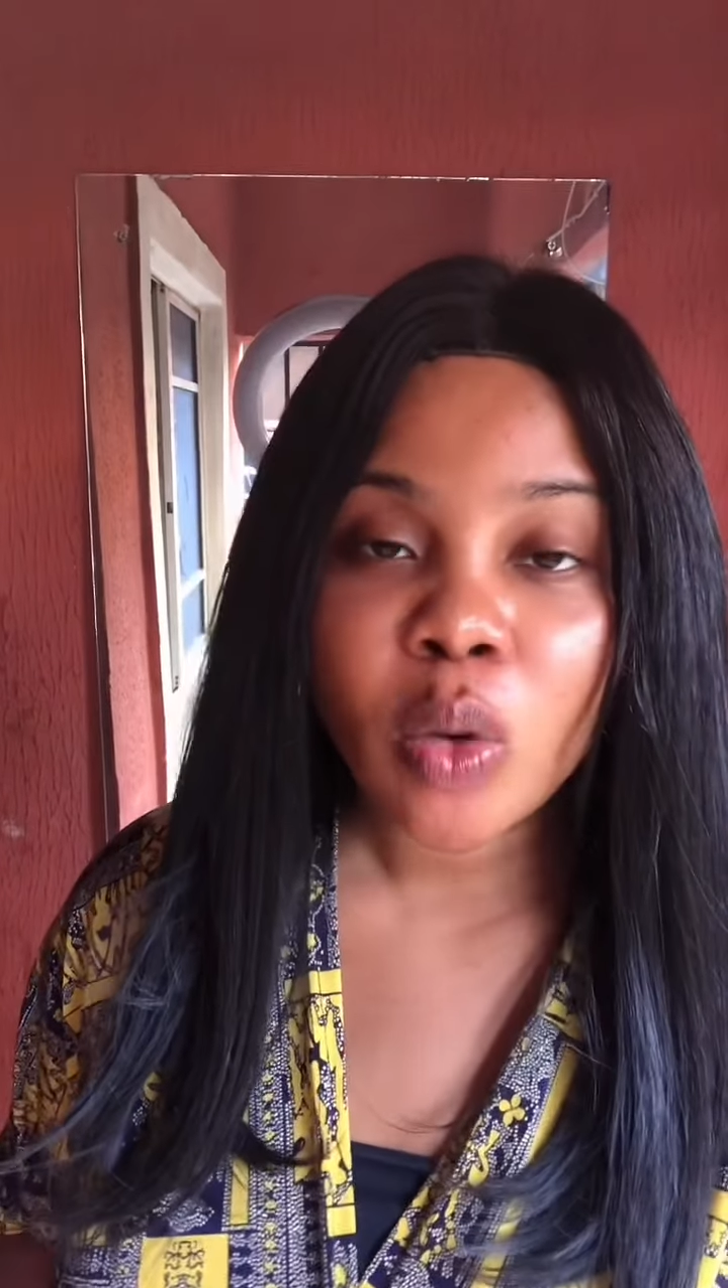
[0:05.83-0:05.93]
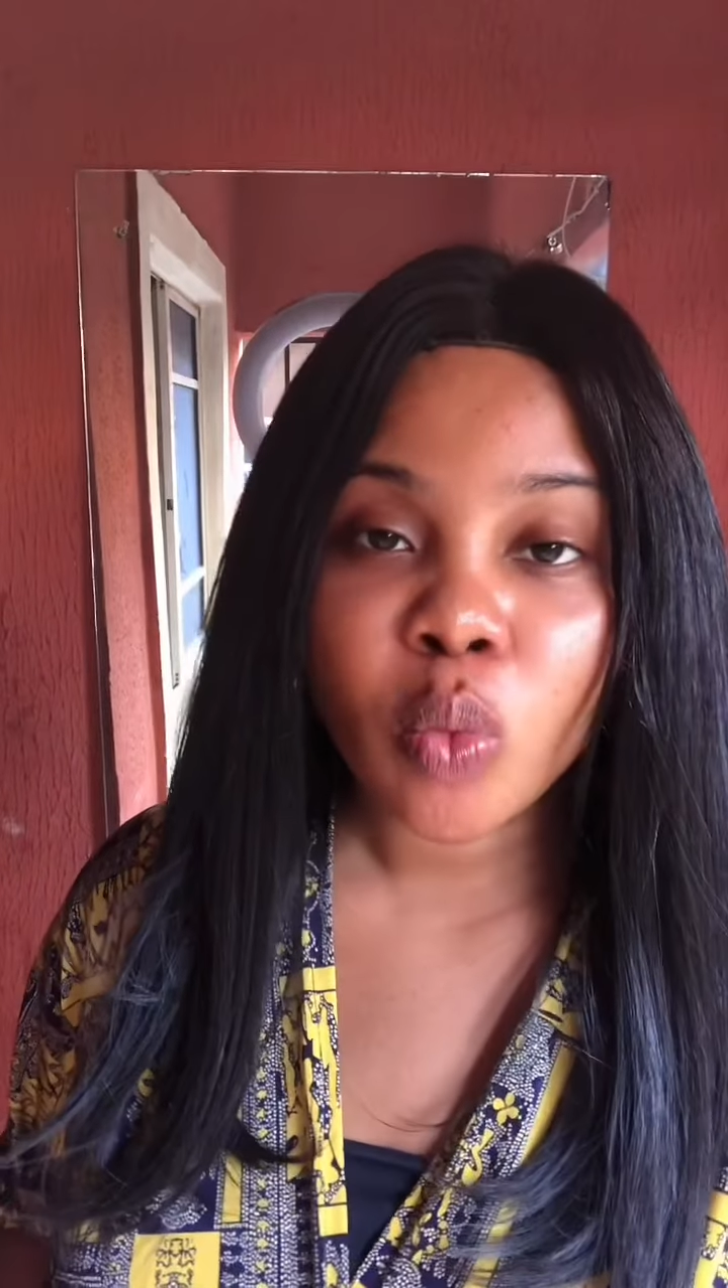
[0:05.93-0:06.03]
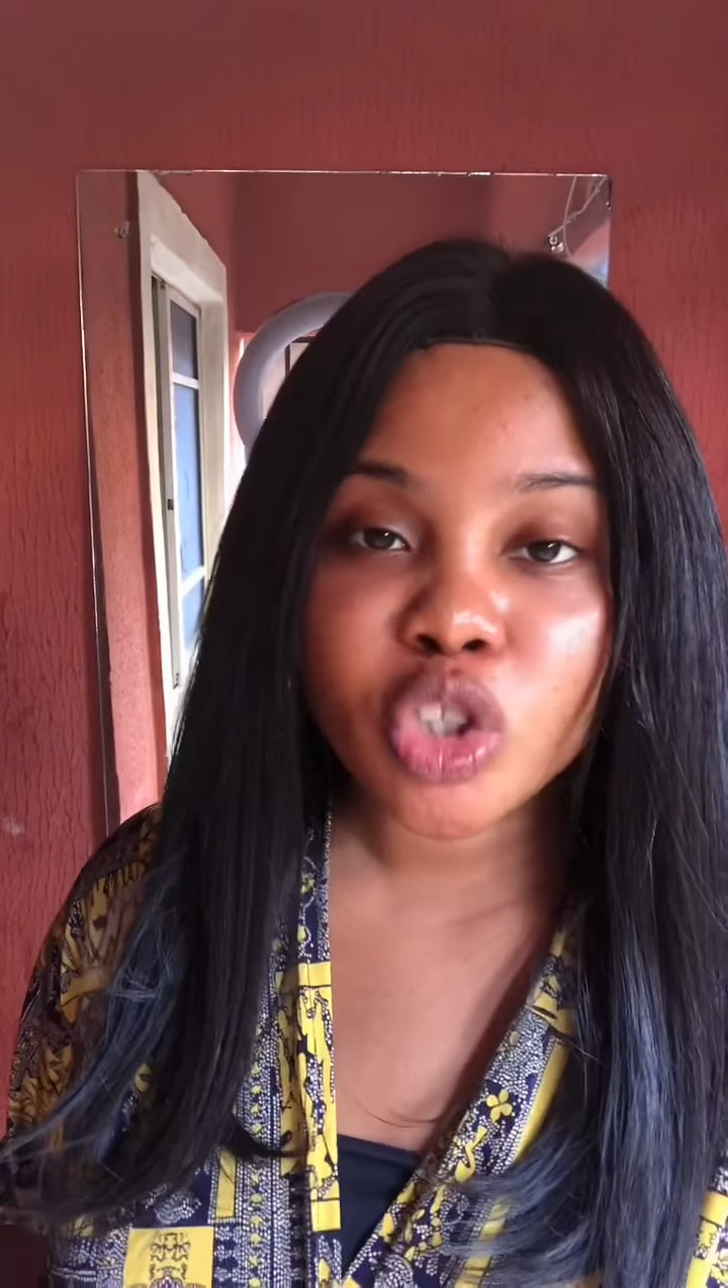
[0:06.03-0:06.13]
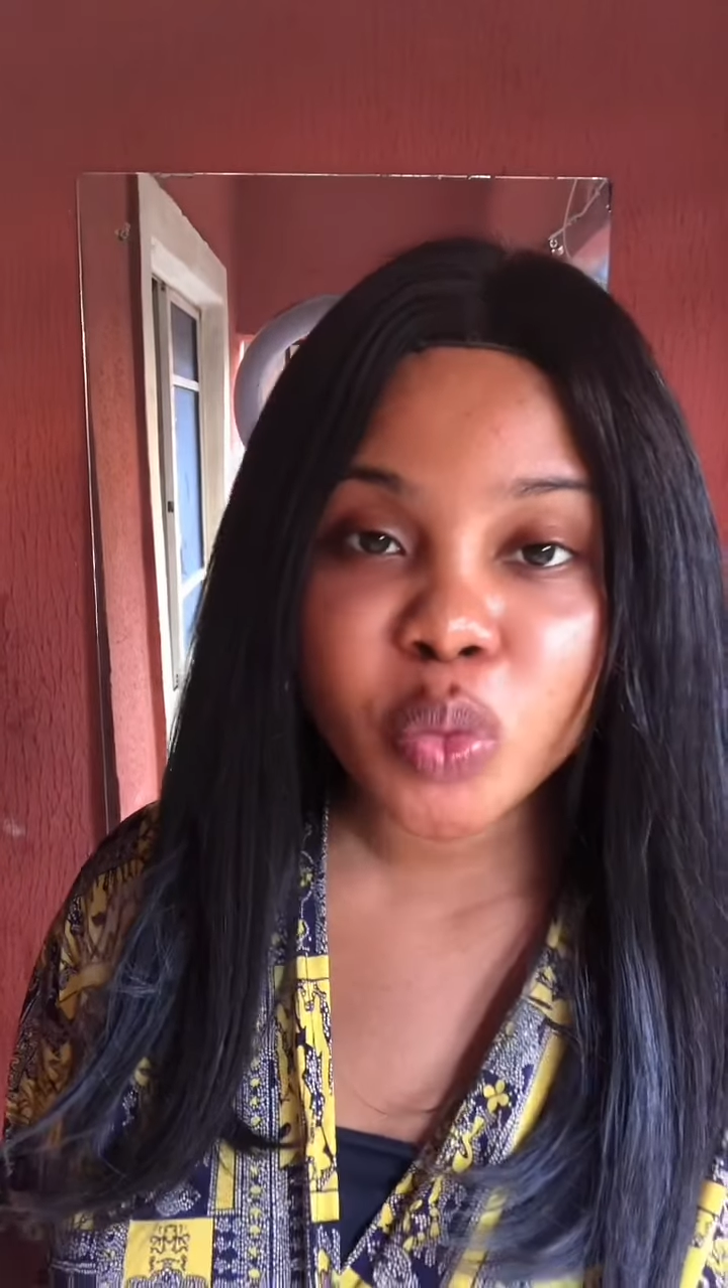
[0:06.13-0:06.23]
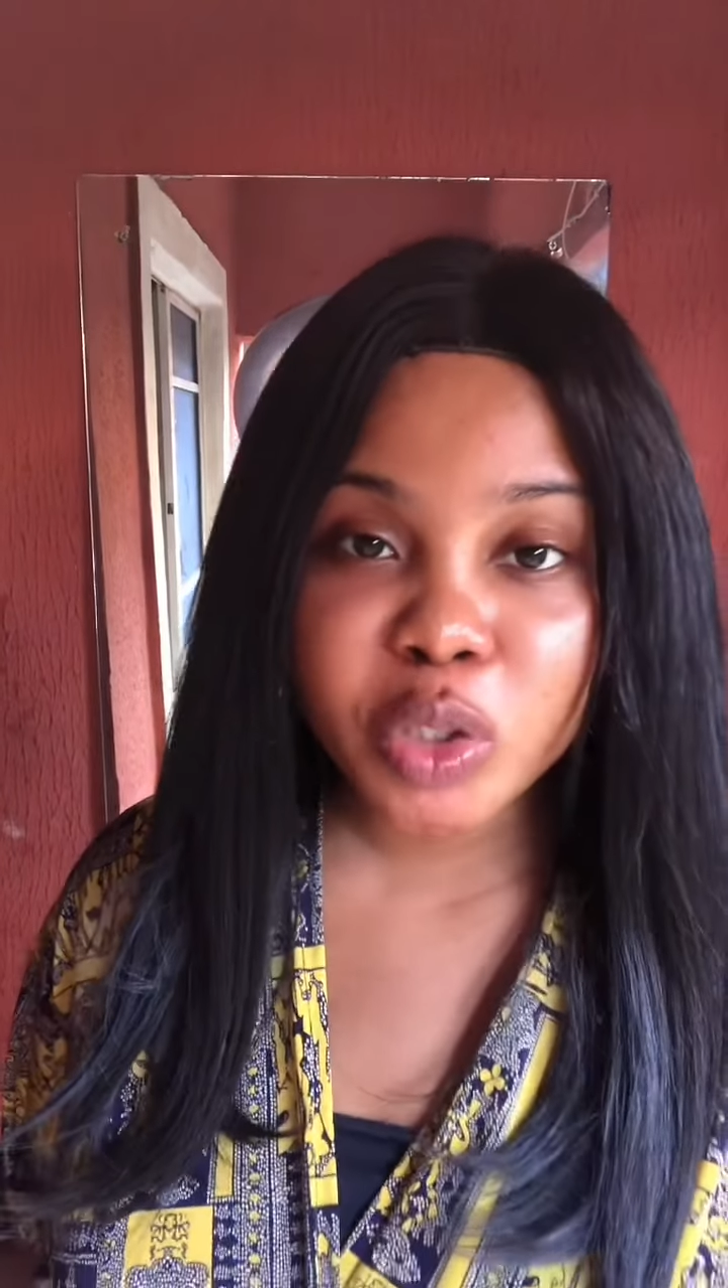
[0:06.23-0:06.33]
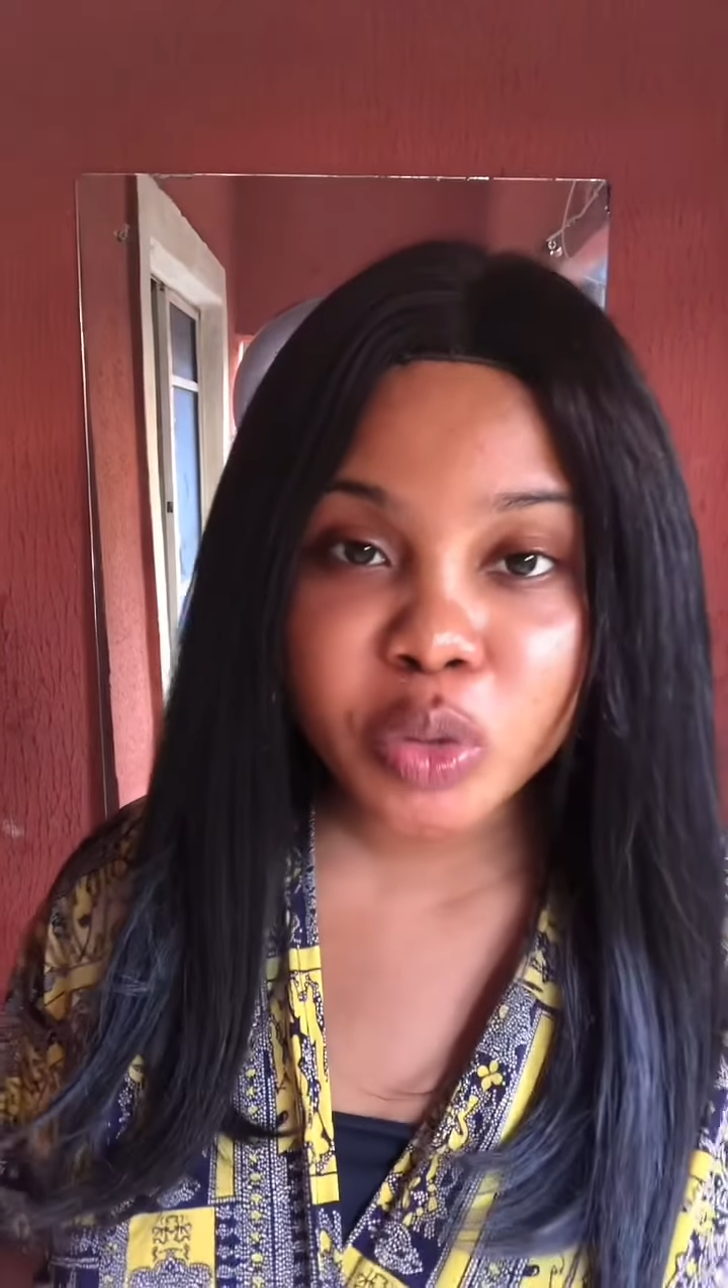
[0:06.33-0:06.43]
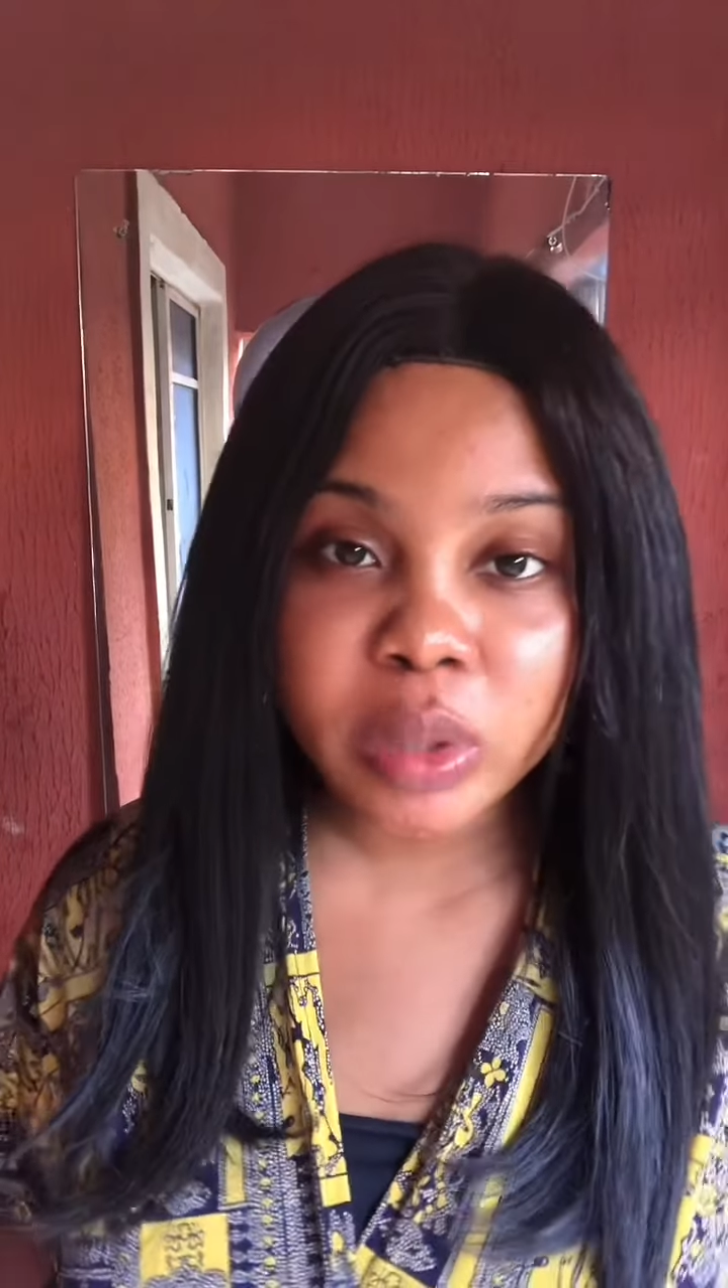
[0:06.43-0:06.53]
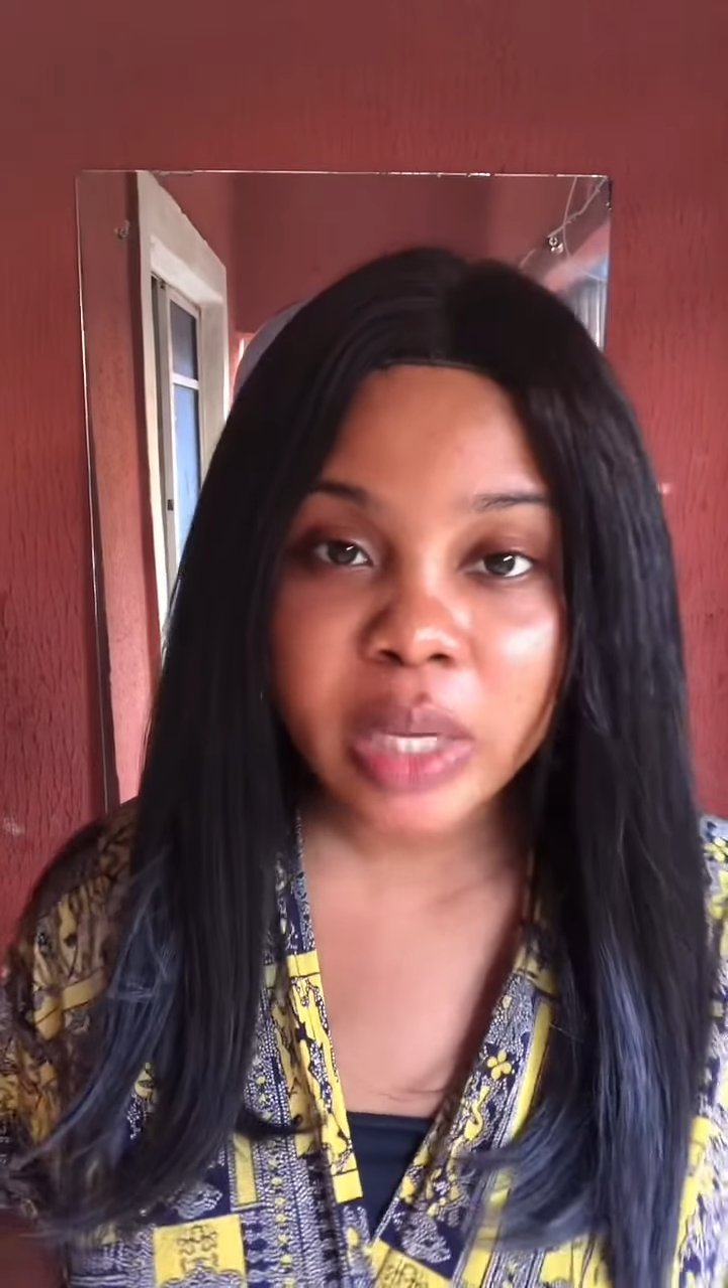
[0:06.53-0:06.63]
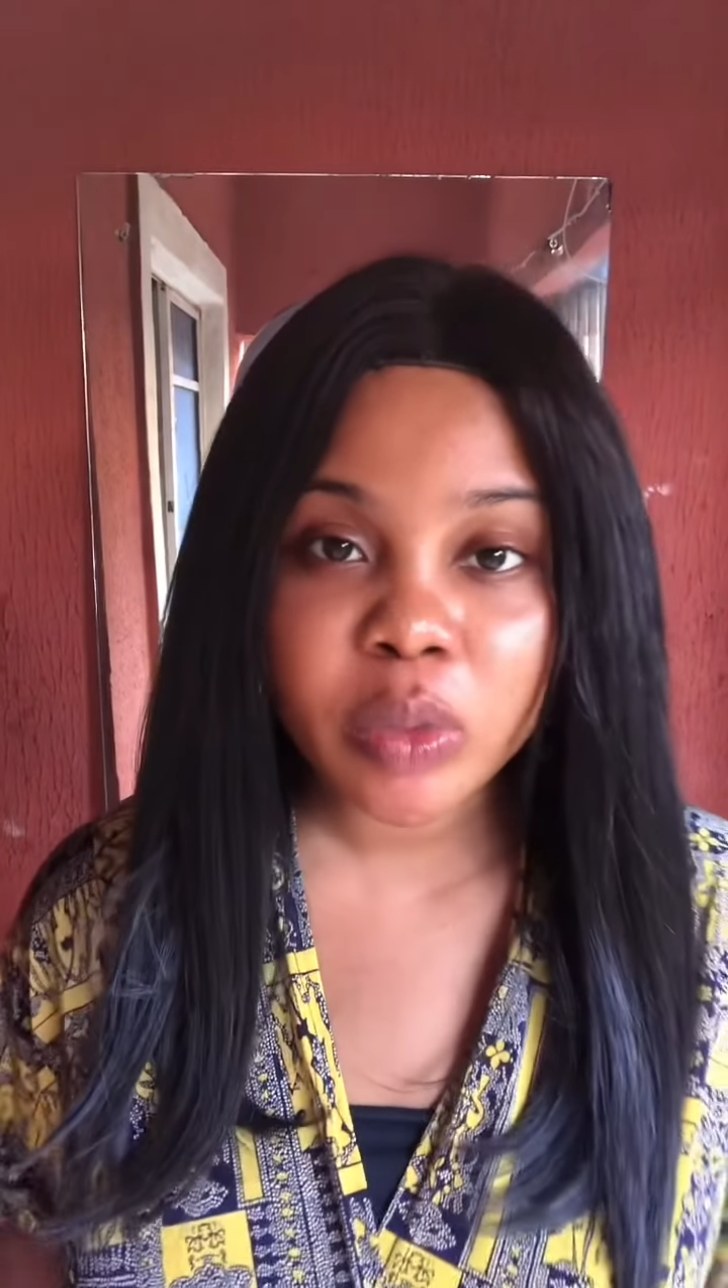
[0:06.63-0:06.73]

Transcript: What do we do here?